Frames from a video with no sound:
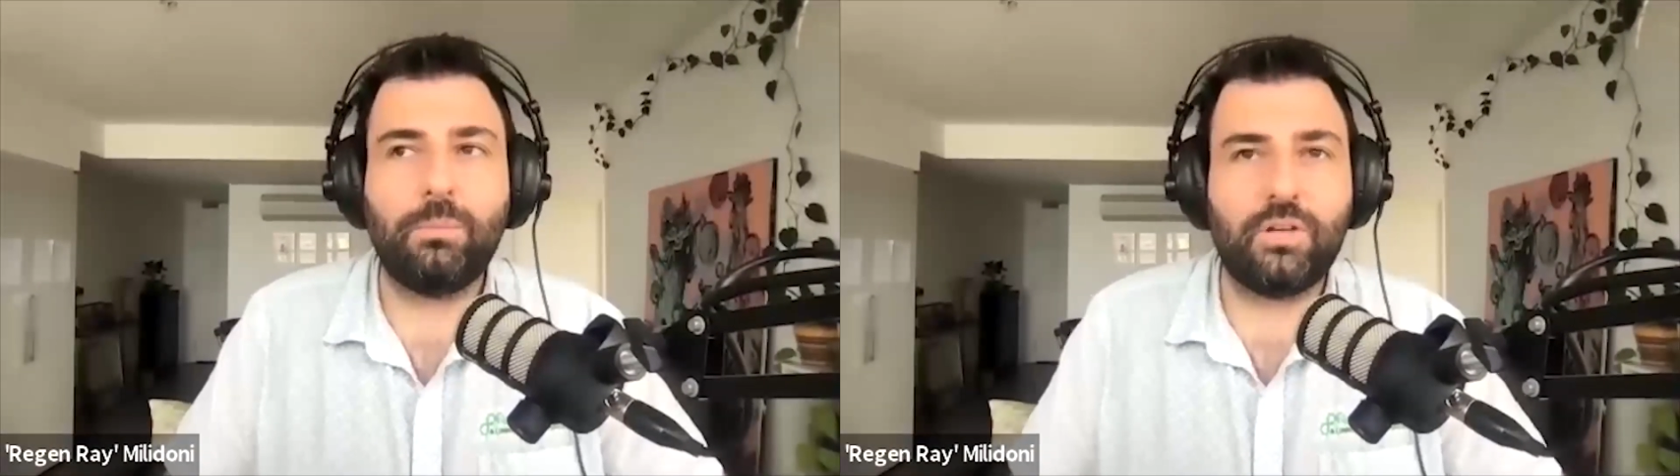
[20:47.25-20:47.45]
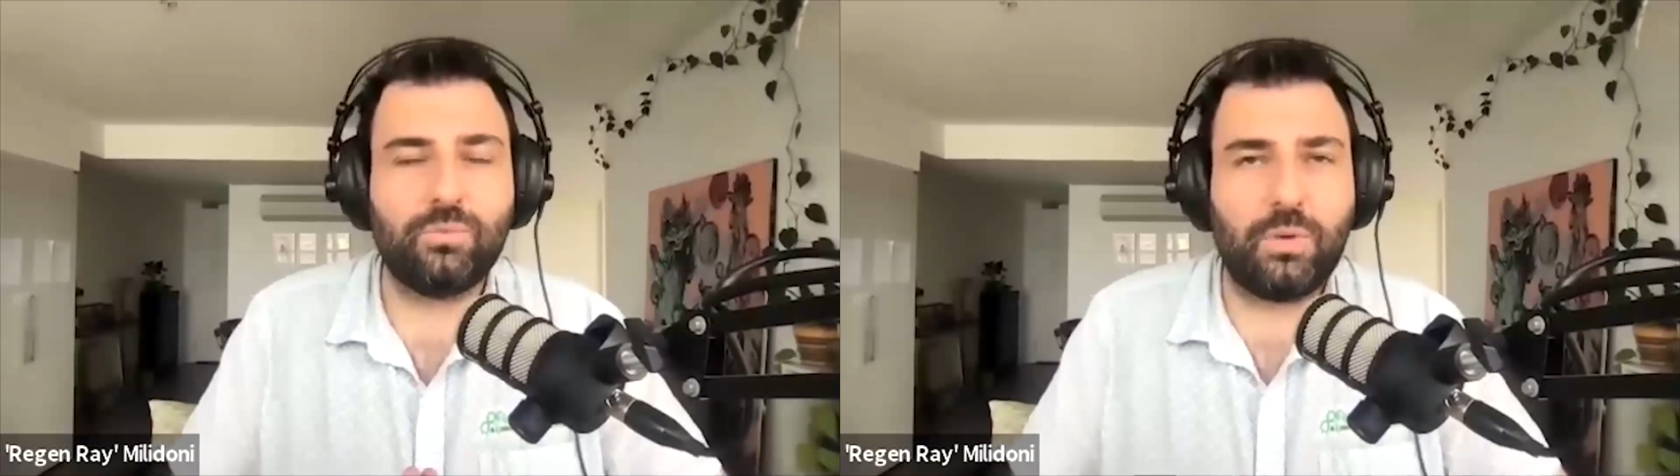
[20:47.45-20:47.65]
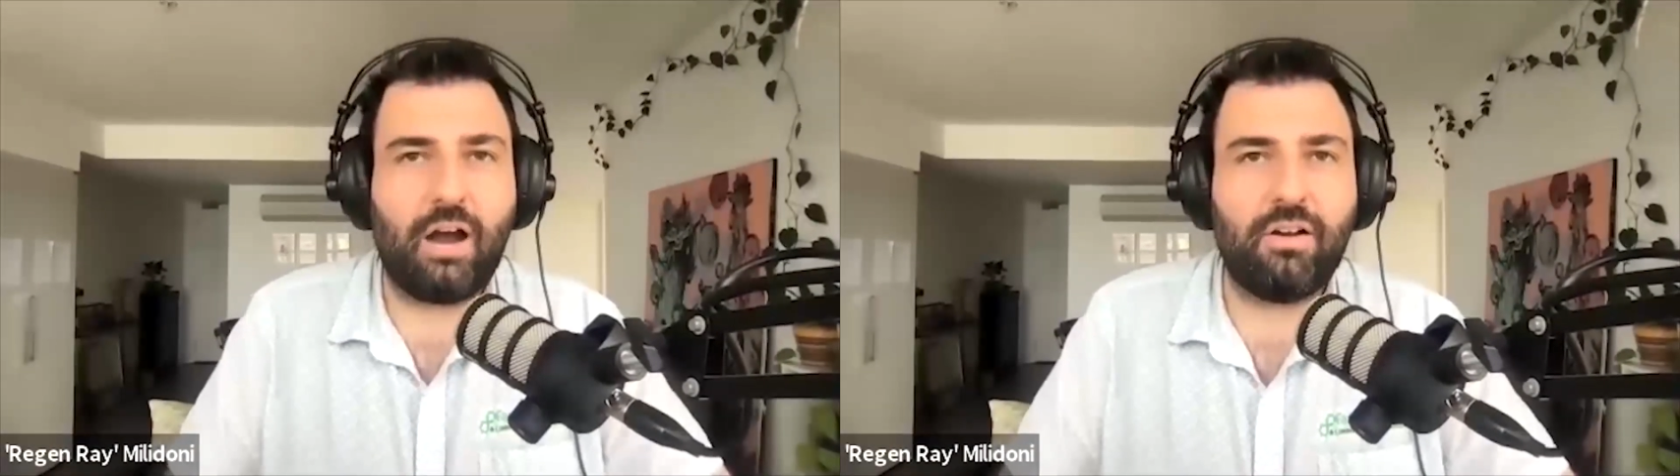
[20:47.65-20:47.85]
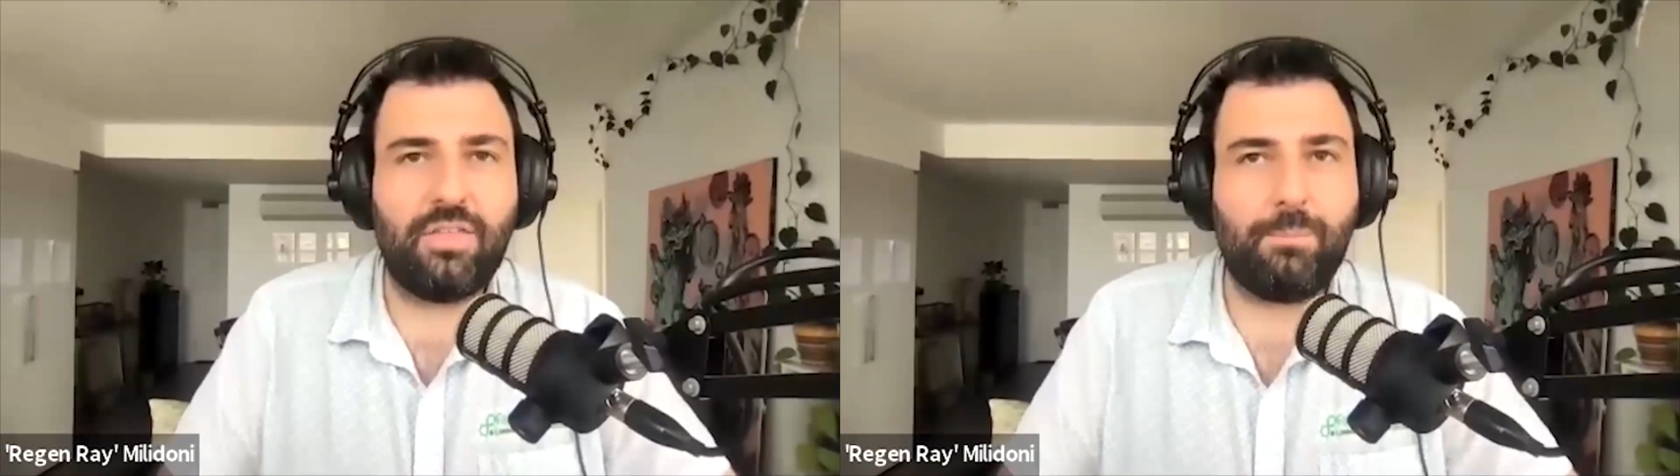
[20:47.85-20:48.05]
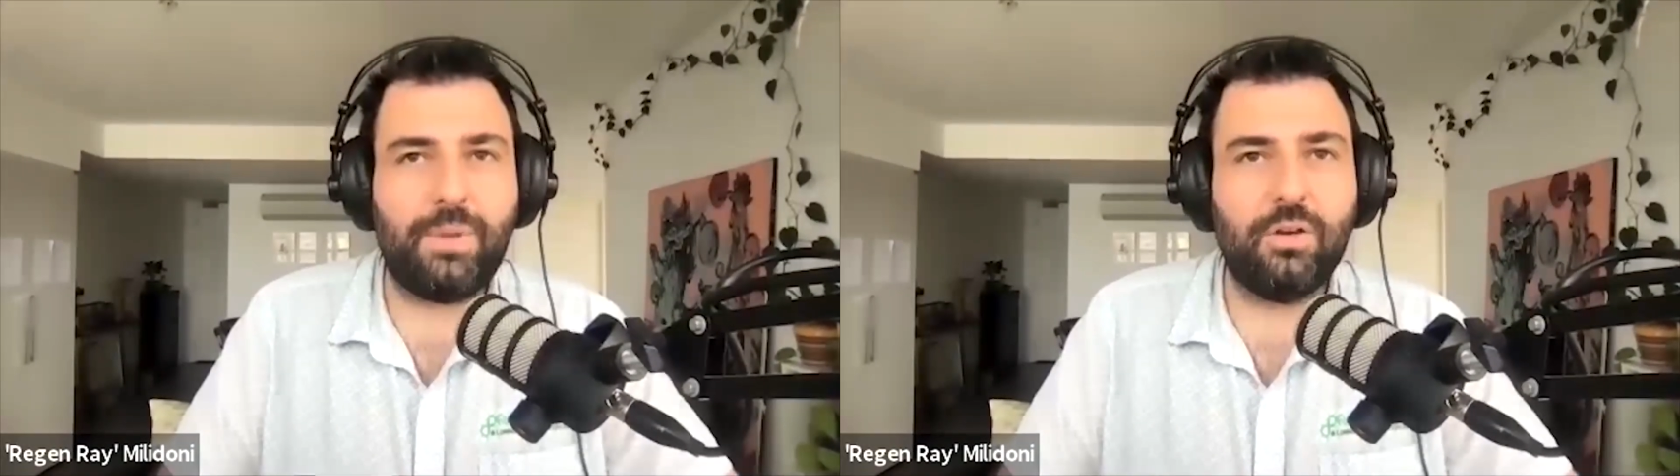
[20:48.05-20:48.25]
because we are at
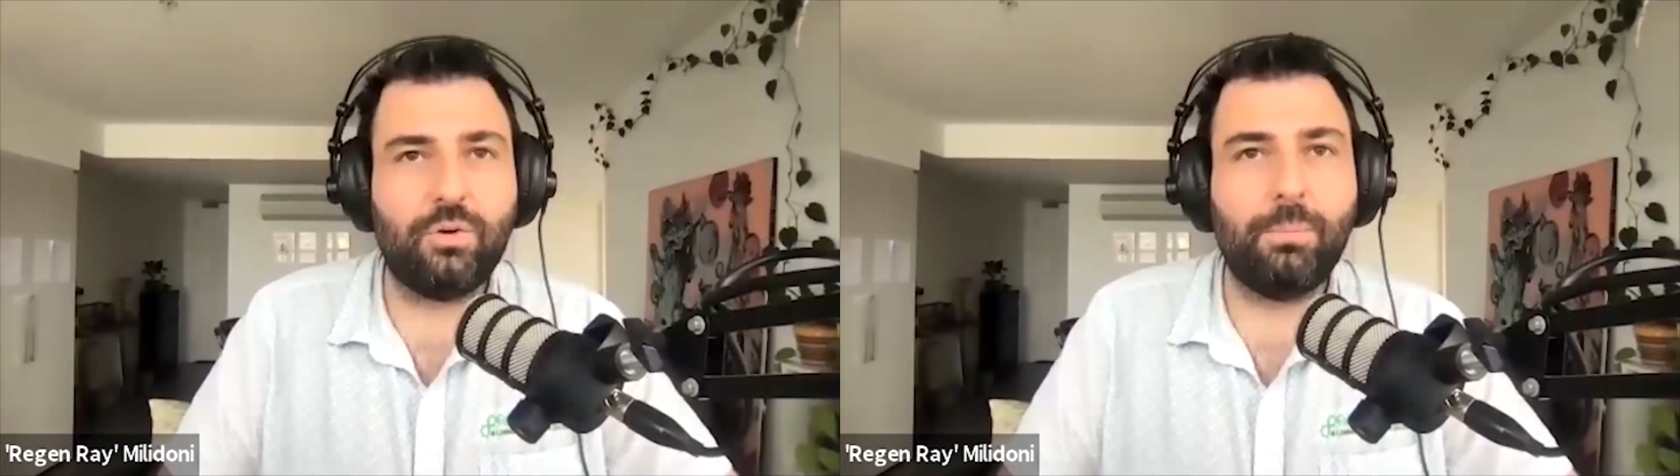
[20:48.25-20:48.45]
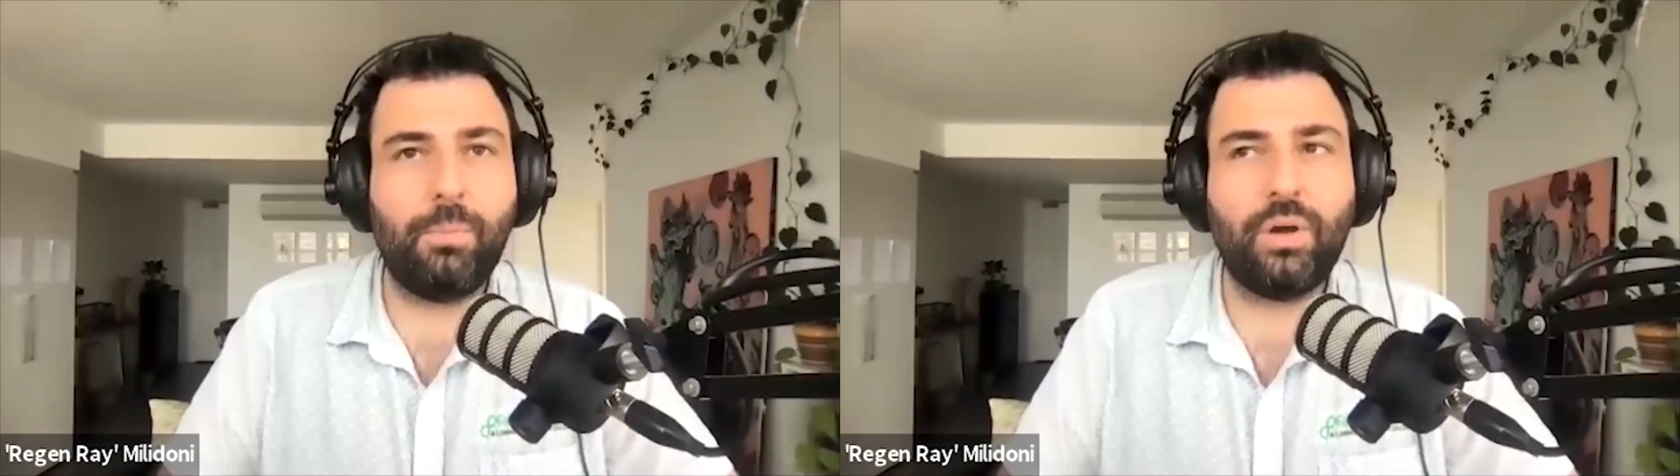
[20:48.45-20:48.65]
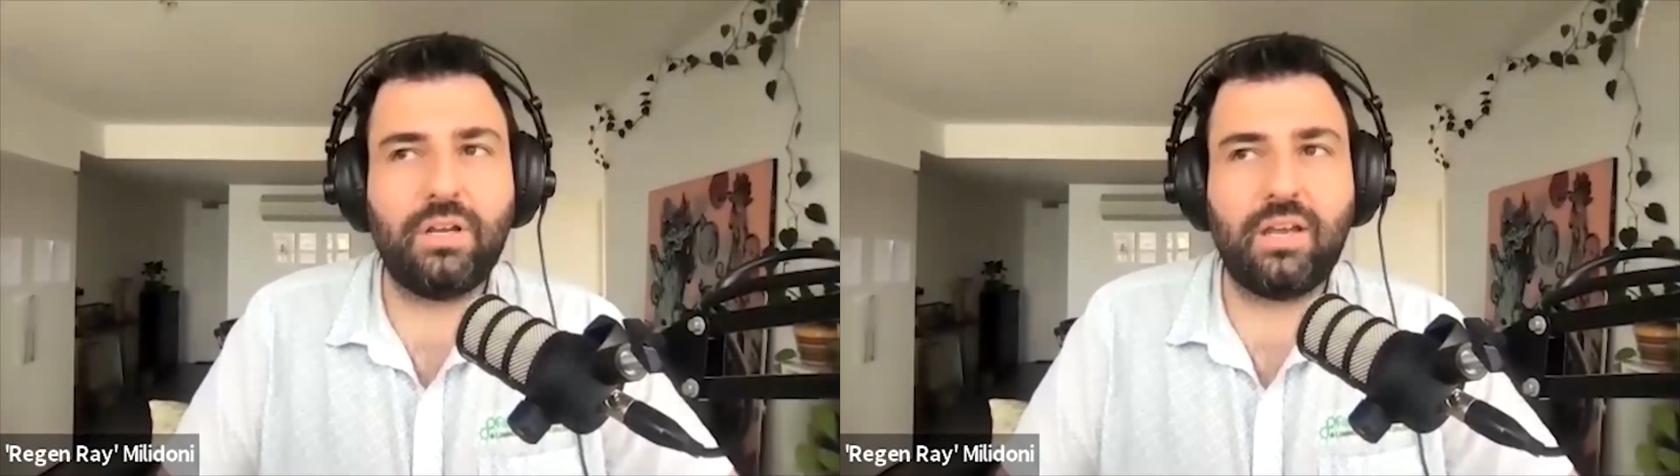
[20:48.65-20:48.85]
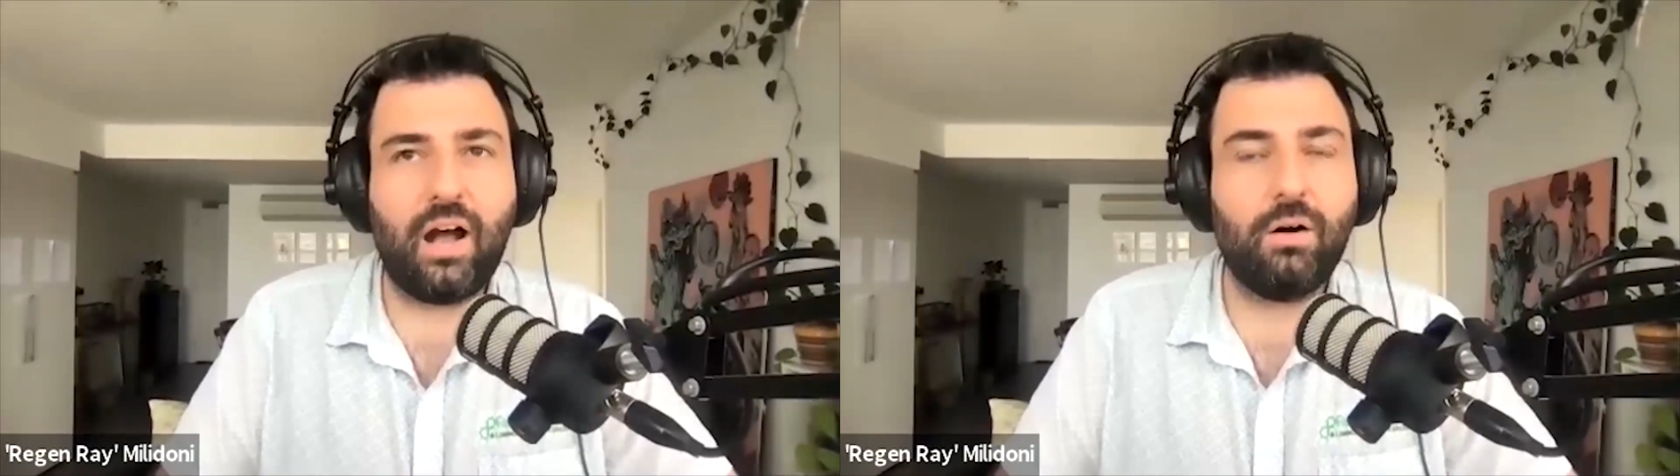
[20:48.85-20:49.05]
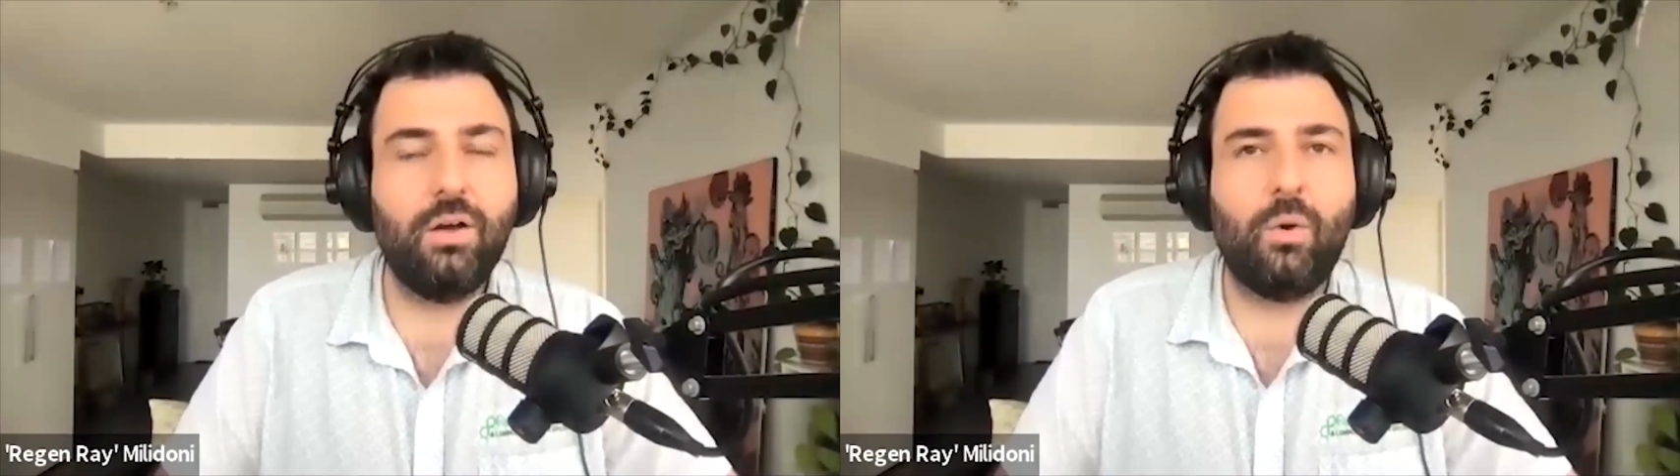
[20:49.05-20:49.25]
that pinnacle point
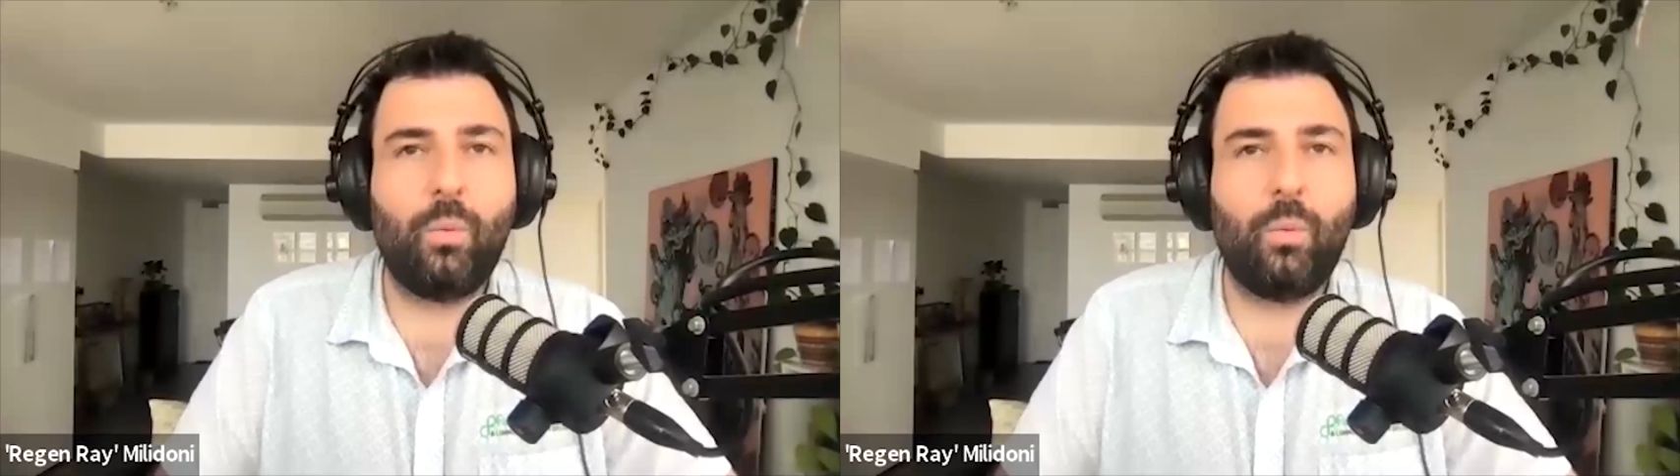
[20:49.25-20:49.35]
now